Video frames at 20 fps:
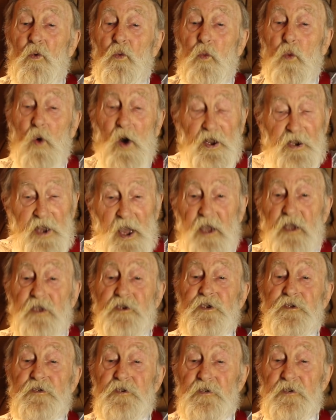one
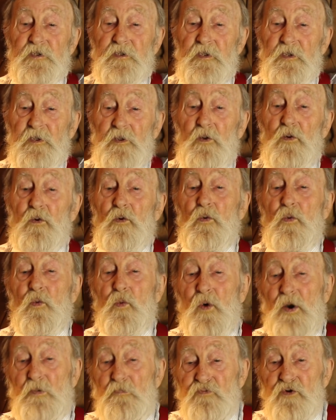ad,
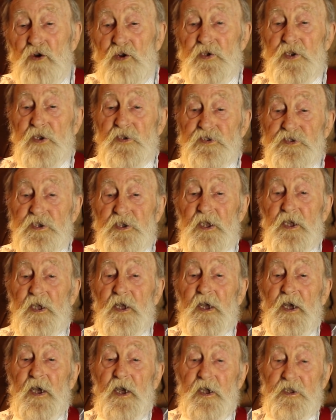one product
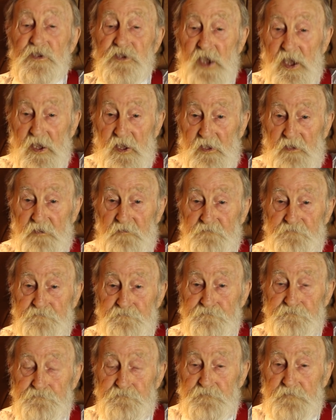a day.
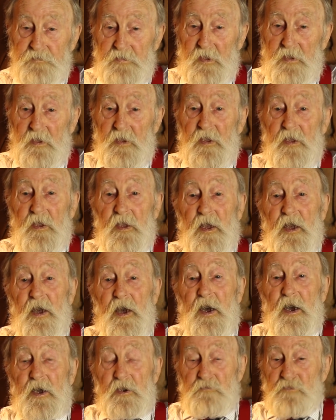
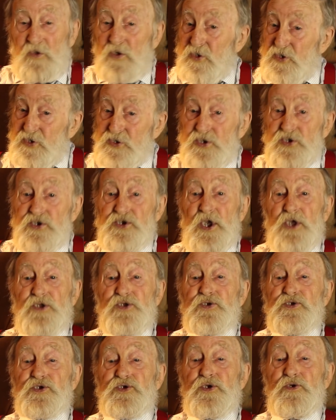And I'm going to
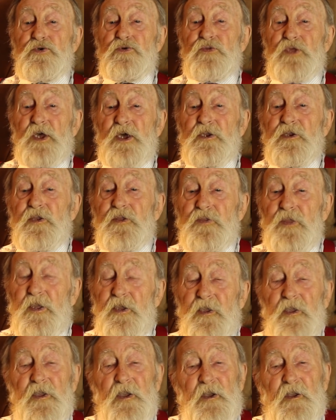suggest to you that
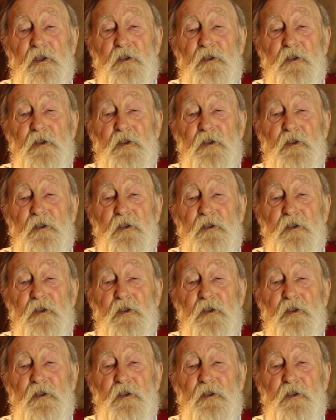the